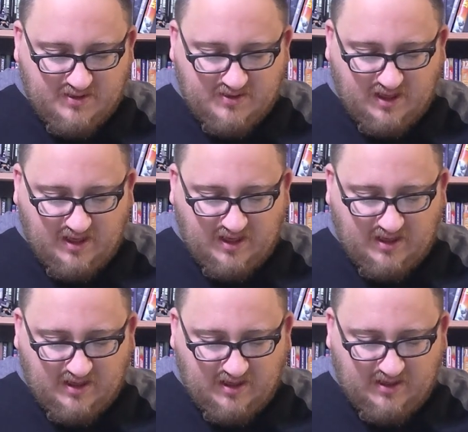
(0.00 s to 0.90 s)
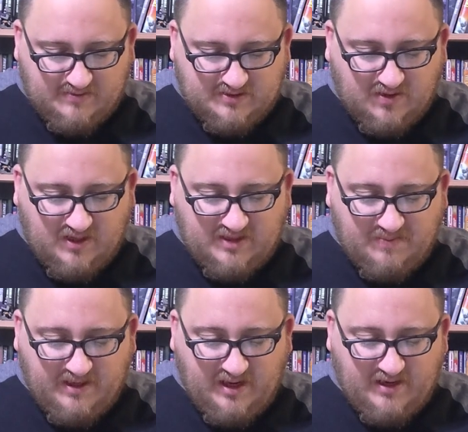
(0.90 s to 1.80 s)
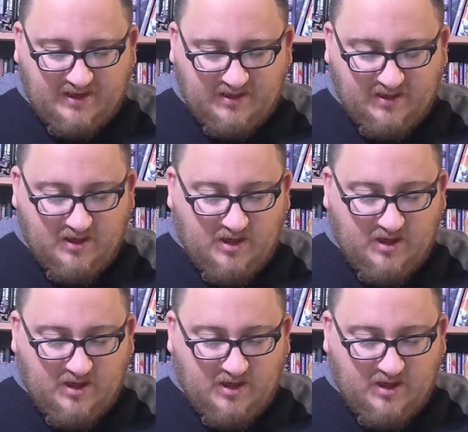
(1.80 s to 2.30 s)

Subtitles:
Okay, so at the beginning,